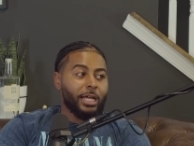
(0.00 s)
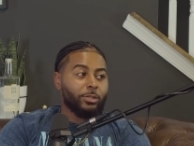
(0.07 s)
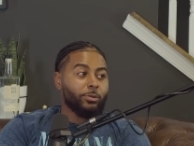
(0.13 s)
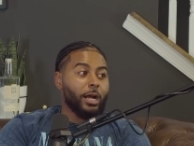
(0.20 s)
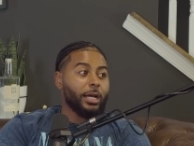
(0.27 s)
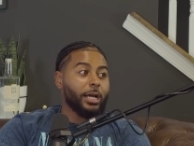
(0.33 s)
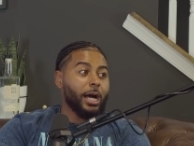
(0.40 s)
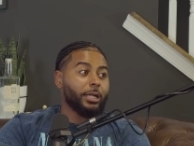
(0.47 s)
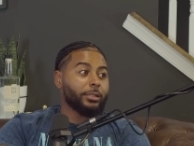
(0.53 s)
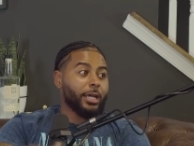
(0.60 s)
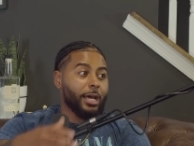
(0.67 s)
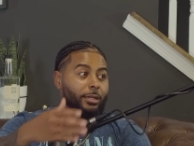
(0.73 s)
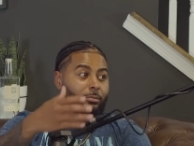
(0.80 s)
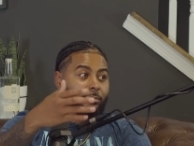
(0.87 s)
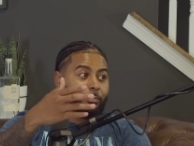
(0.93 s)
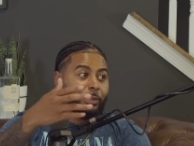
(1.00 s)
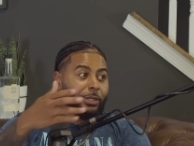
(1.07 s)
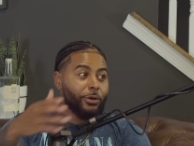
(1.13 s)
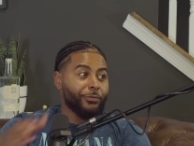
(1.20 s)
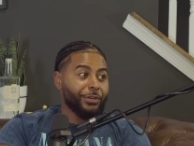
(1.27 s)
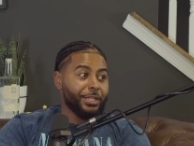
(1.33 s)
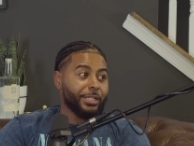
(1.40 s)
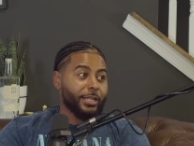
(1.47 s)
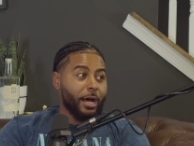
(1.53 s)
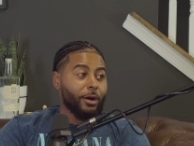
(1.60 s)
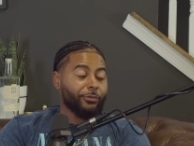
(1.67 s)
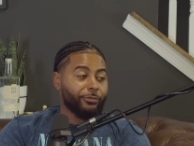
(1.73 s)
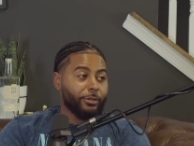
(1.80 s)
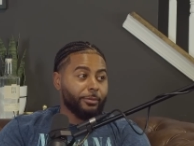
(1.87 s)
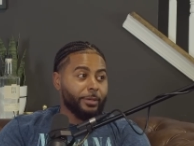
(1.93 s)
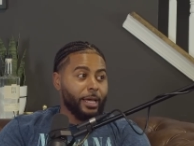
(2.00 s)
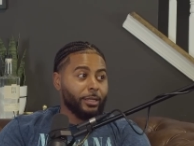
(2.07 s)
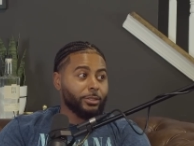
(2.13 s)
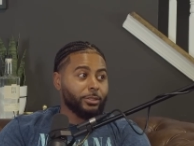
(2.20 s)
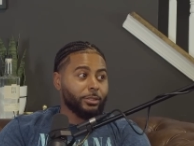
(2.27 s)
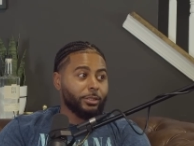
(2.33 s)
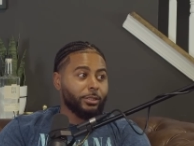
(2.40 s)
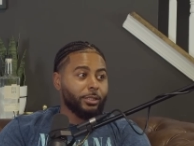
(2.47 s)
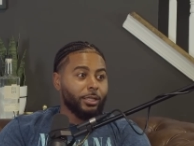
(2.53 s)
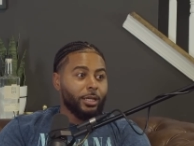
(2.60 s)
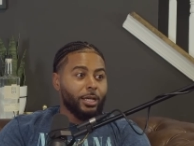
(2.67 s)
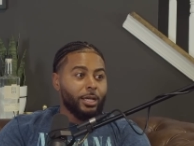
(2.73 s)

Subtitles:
That's where I got that POV style from, actually.